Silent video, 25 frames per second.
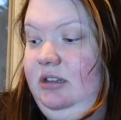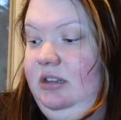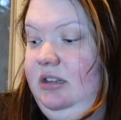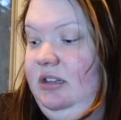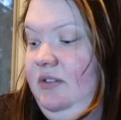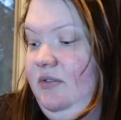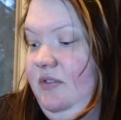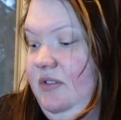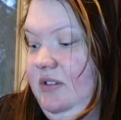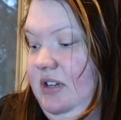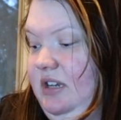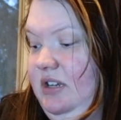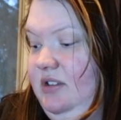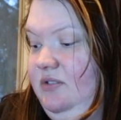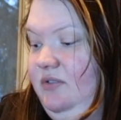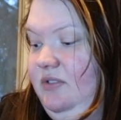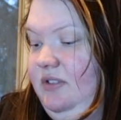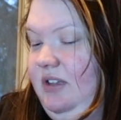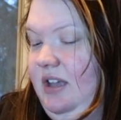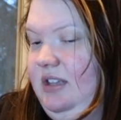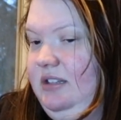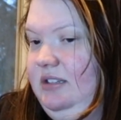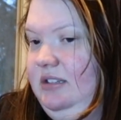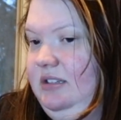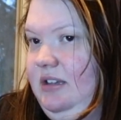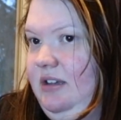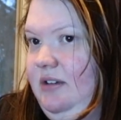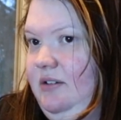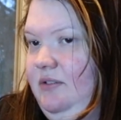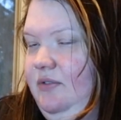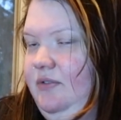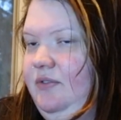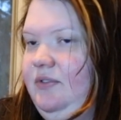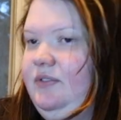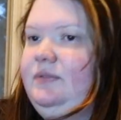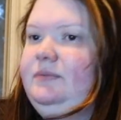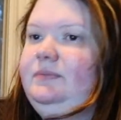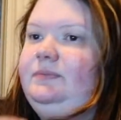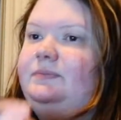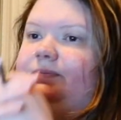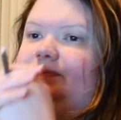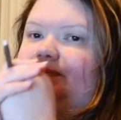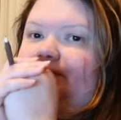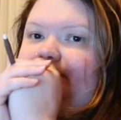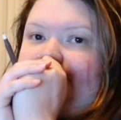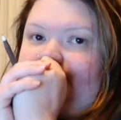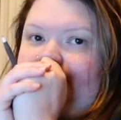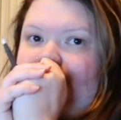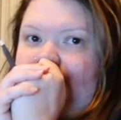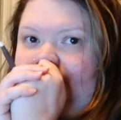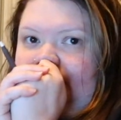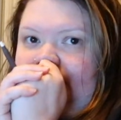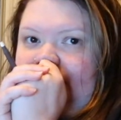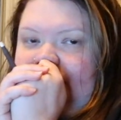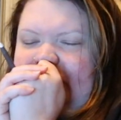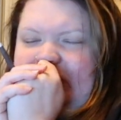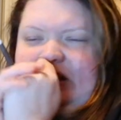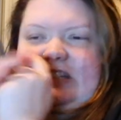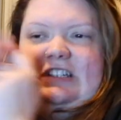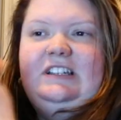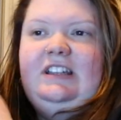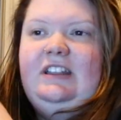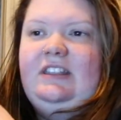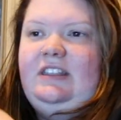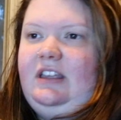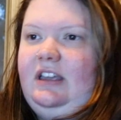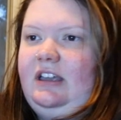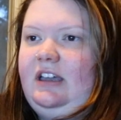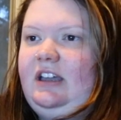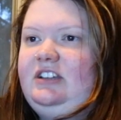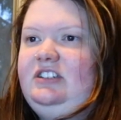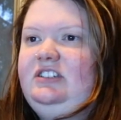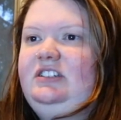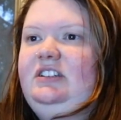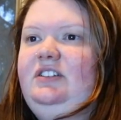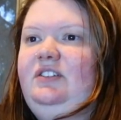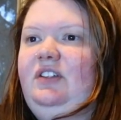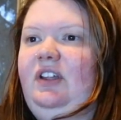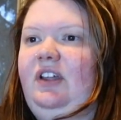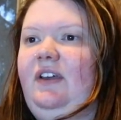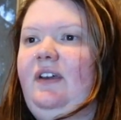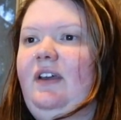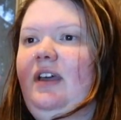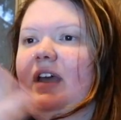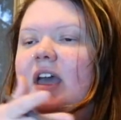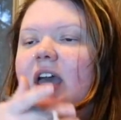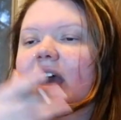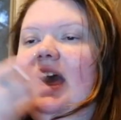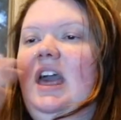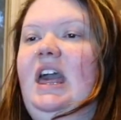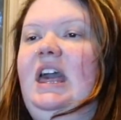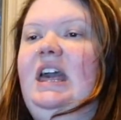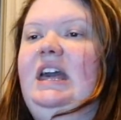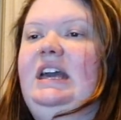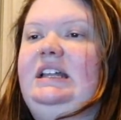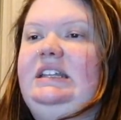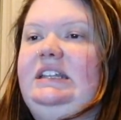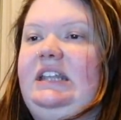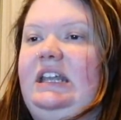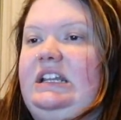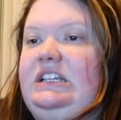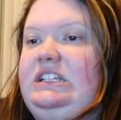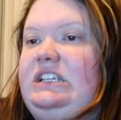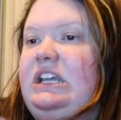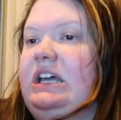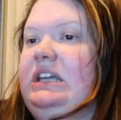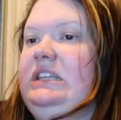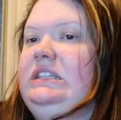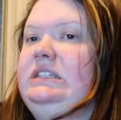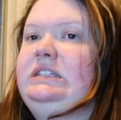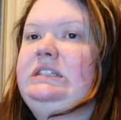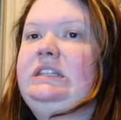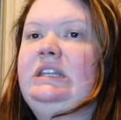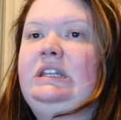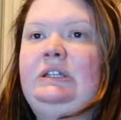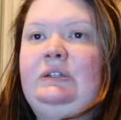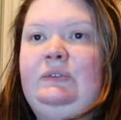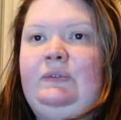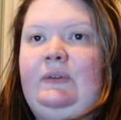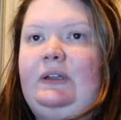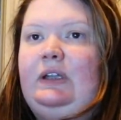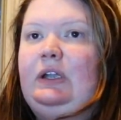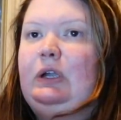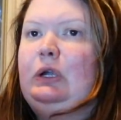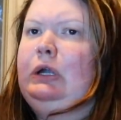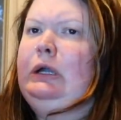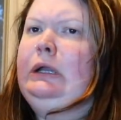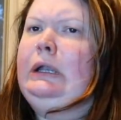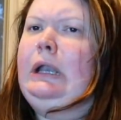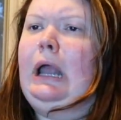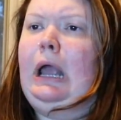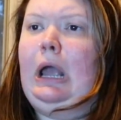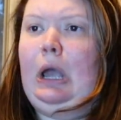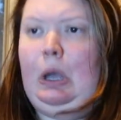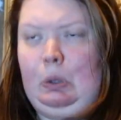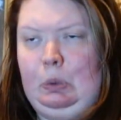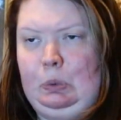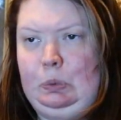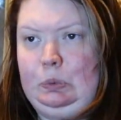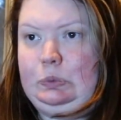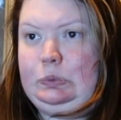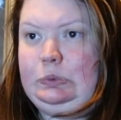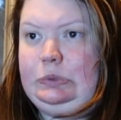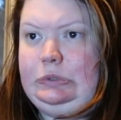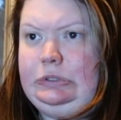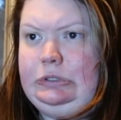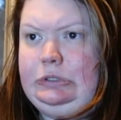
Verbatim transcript: Different days for that stuff. Just need to think. I just need to like digest and figure it out.